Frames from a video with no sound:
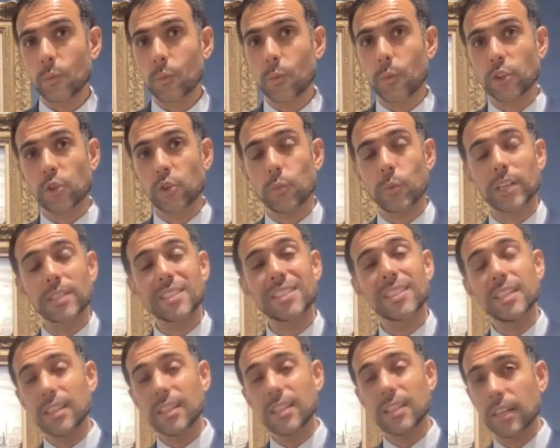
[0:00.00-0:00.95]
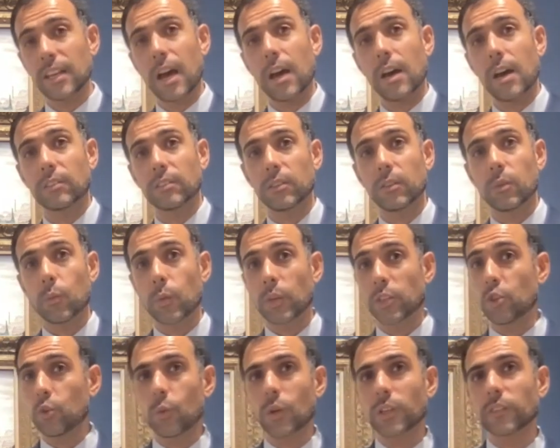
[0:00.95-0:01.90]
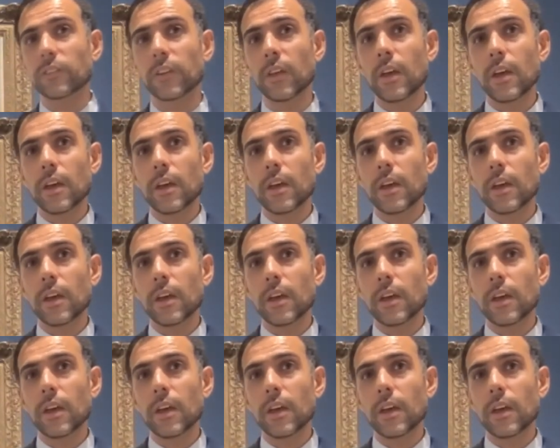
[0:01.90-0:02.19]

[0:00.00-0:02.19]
what you want to see in art, what you want